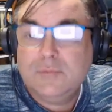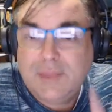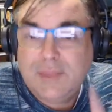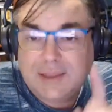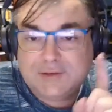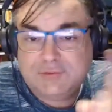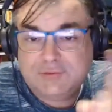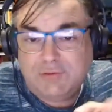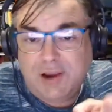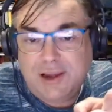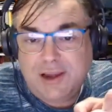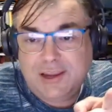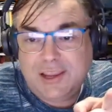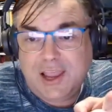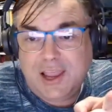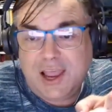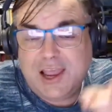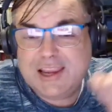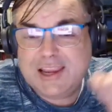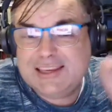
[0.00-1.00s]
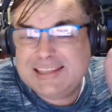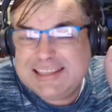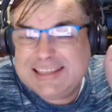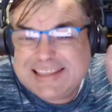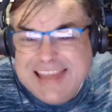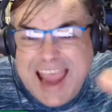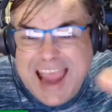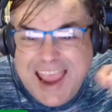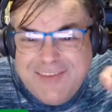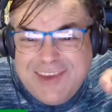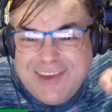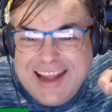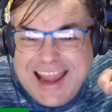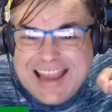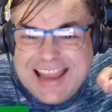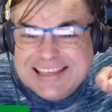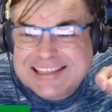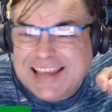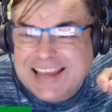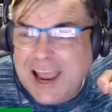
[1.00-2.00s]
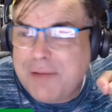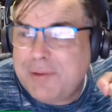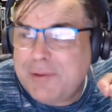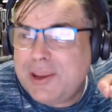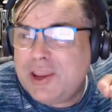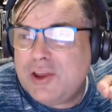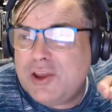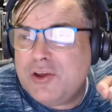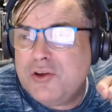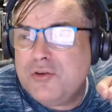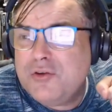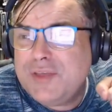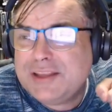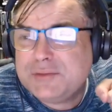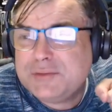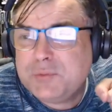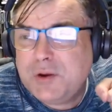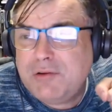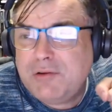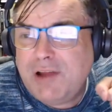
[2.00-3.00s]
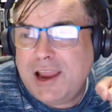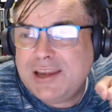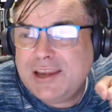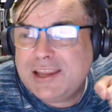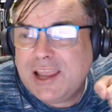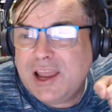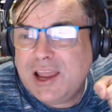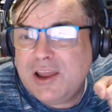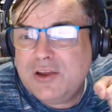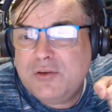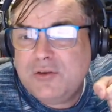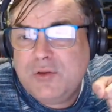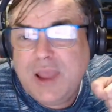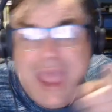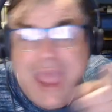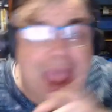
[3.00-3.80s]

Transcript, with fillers: That's right, guys. David S W. That's where I'd go.